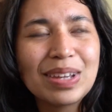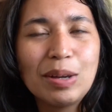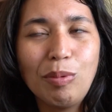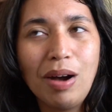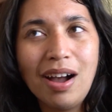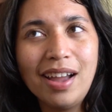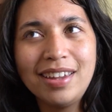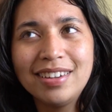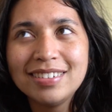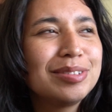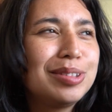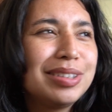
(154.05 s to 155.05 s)
why?
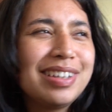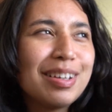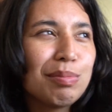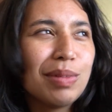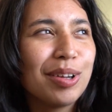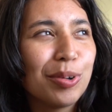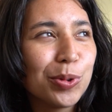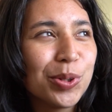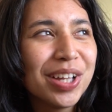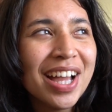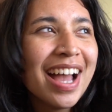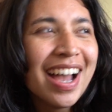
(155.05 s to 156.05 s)
Get my own.
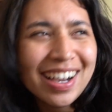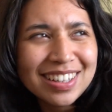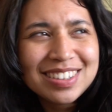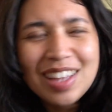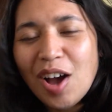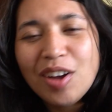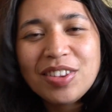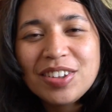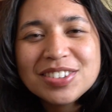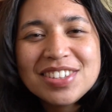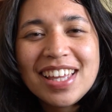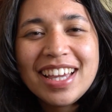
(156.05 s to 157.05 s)

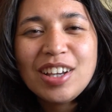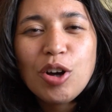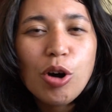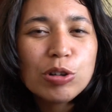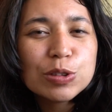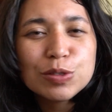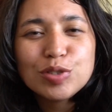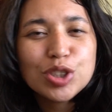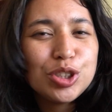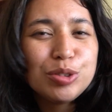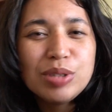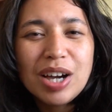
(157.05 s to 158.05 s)
There's
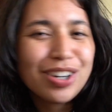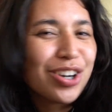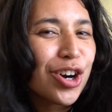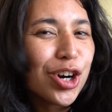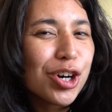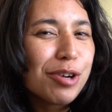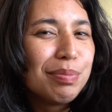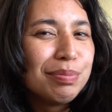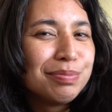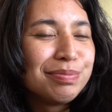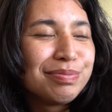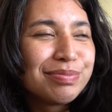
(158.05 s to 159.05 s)
gogglesforyou.com.
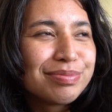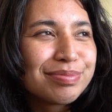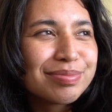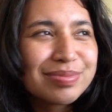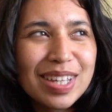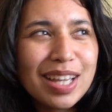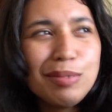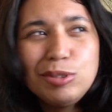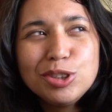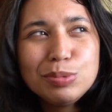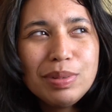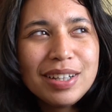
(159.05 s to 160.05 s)
I would
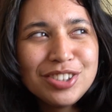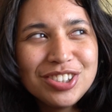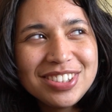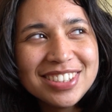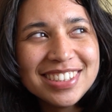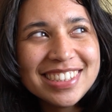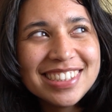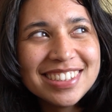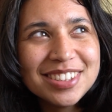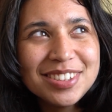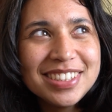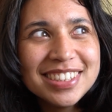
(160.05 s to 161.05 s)
just buy shit on there.
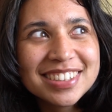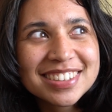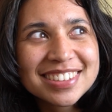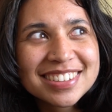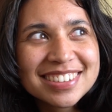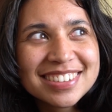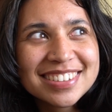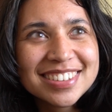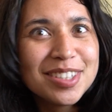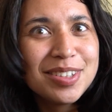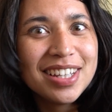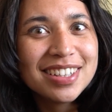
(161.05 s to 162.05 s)
Who cares?
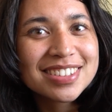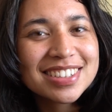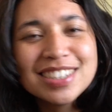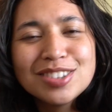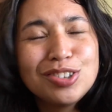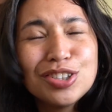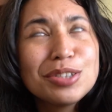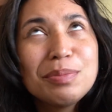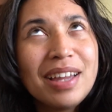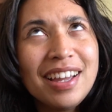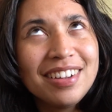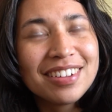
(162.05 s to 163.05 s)
It's just my
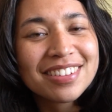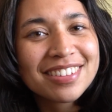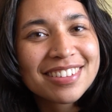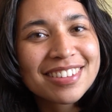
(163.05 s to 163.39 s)
health.